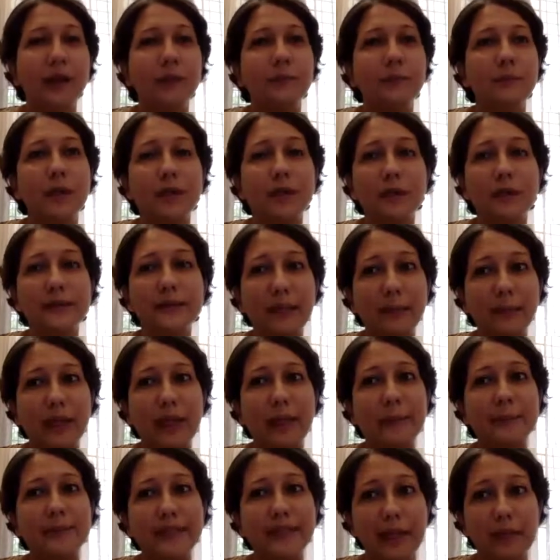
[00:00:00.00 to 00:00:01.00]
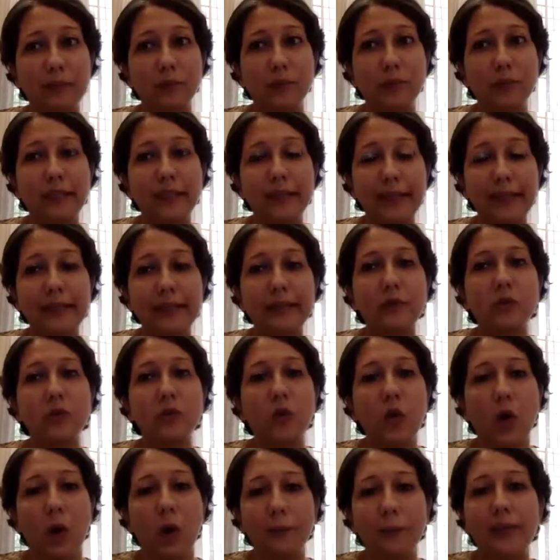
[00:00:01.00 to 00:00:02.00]
because sometimes that would lead to
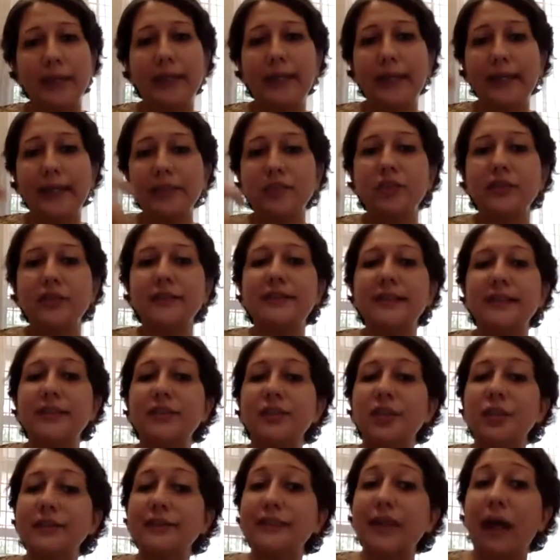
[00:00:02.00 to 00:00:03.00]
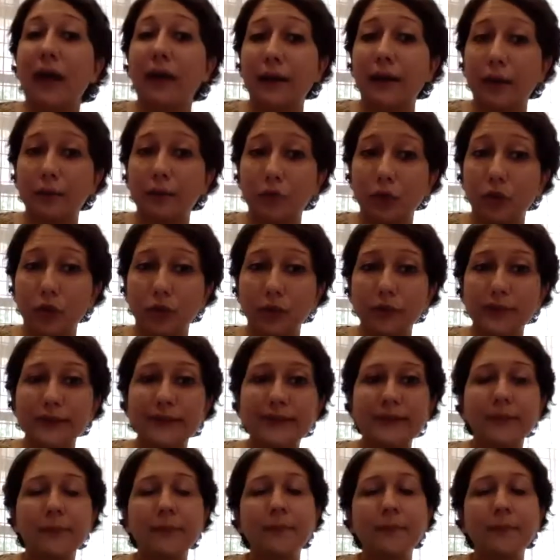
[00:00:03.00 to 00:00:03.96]
complications as your startup grows.